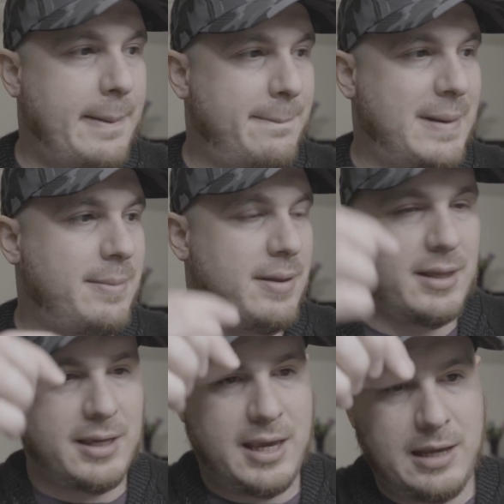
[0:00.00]
maybe
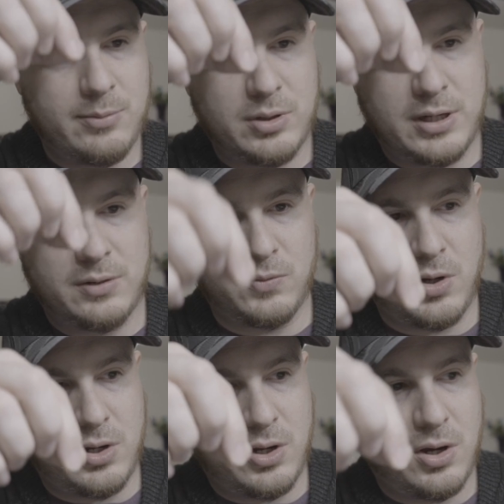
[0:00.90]
the cable can
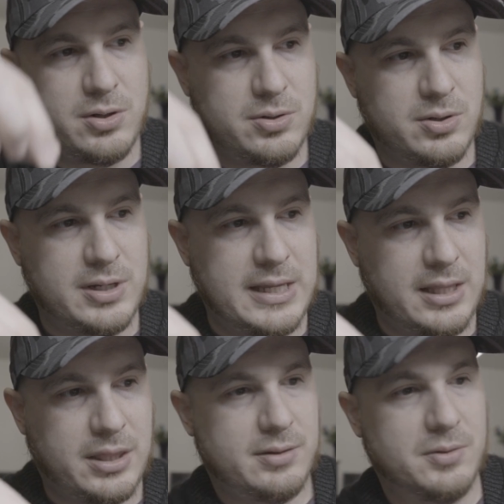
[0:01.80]
run underneath